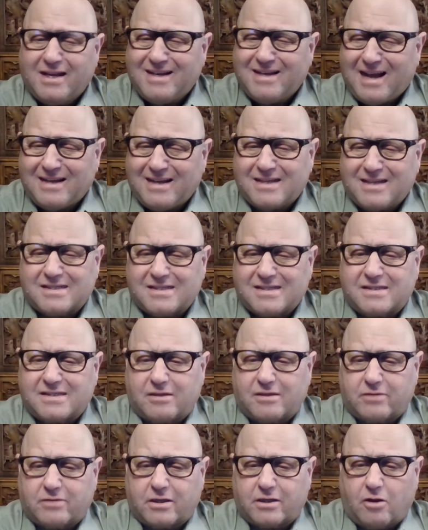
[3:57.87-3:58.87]
Not
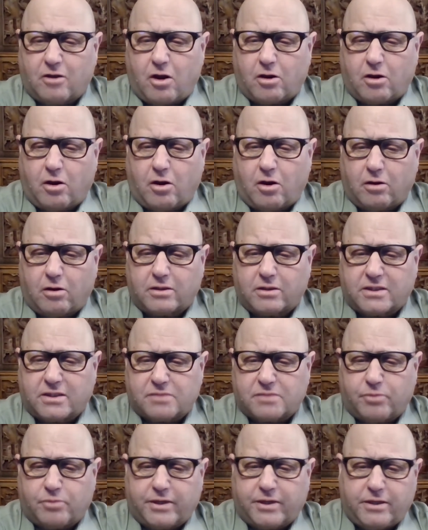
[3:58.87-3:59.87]
necessarily long haul at
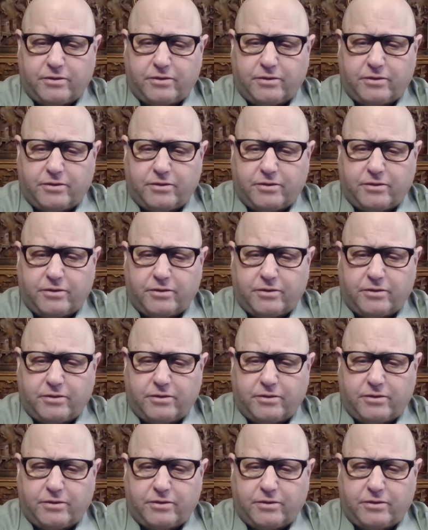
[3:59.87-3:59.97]
this point.